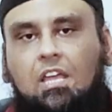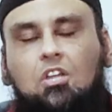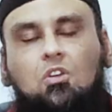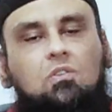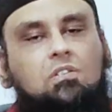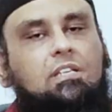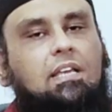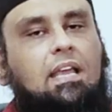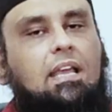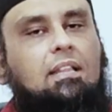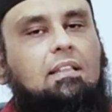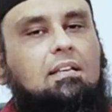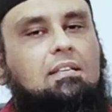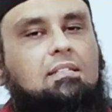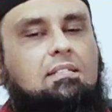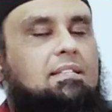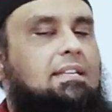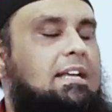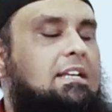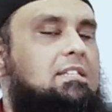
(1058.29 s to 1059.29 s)
You see, the
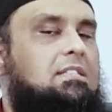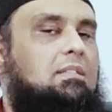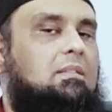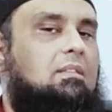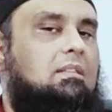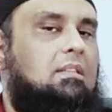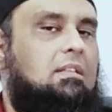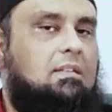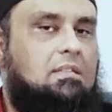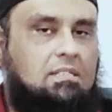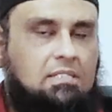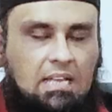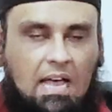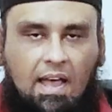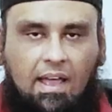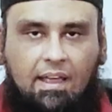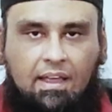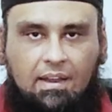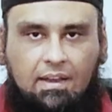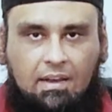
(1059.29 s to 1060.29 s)
sixth
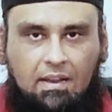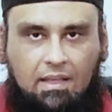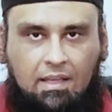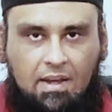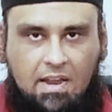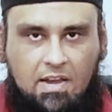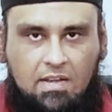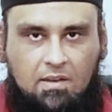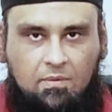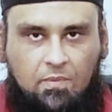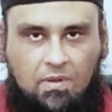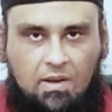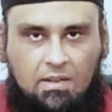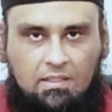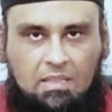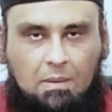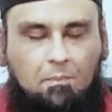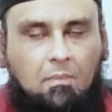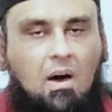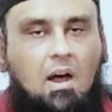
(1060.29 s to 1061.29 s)
sign, great, will
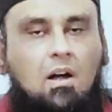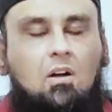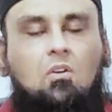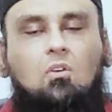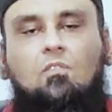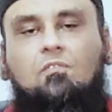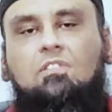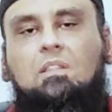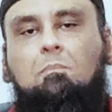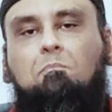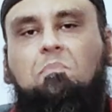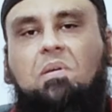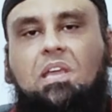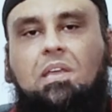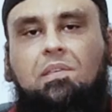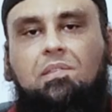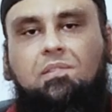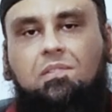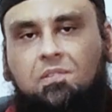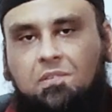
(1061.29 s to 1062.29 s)
the mark of the
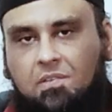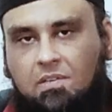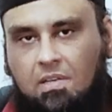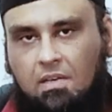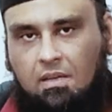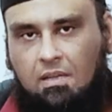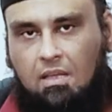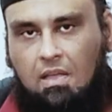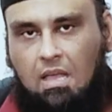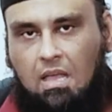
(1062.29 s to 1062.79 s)
beast,